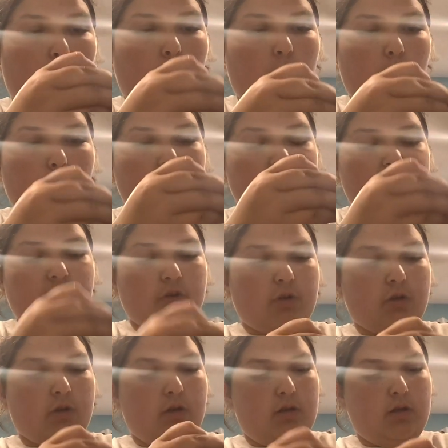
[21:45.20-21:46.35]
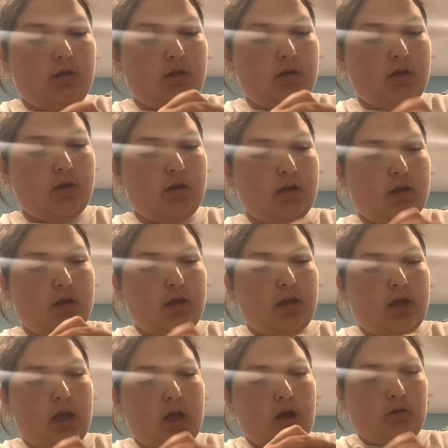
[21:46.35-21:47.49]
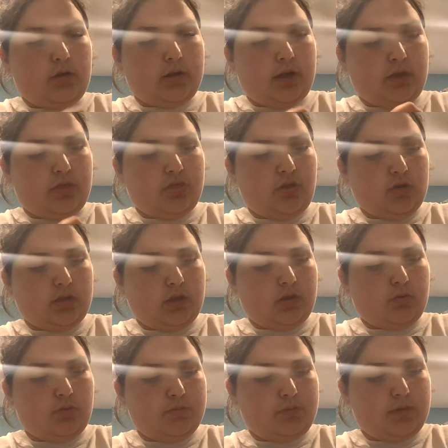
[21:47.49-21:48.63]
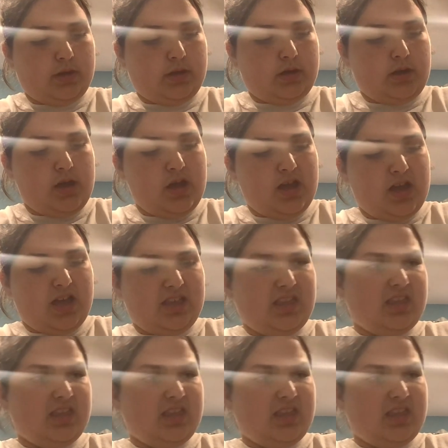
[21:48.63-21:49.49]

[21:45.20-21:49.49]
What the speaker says: over how long I thought this would be. It's